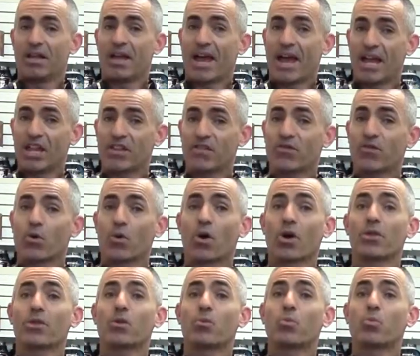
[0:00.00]

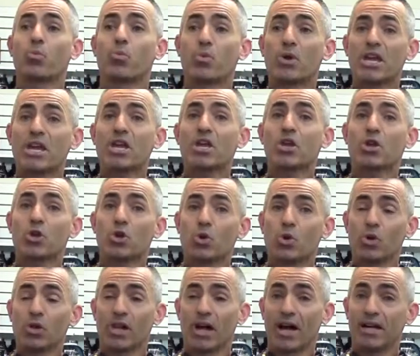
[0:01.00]
Henceforth, we
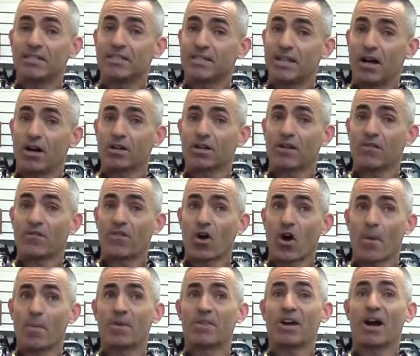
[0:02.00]
utilize at
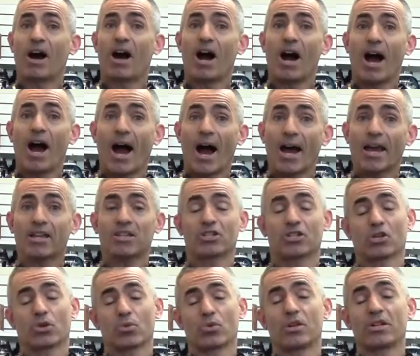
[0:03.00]
AlchePharma the
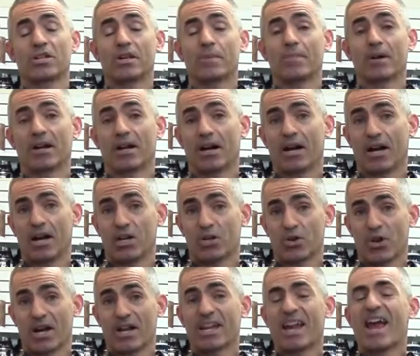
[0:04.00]
highest creatine
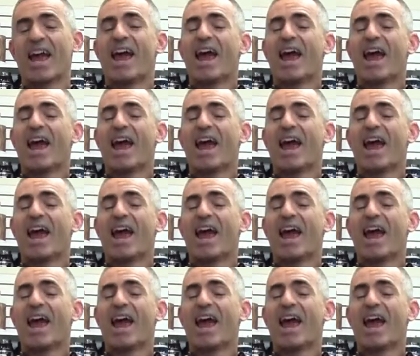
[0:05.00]
monohydrate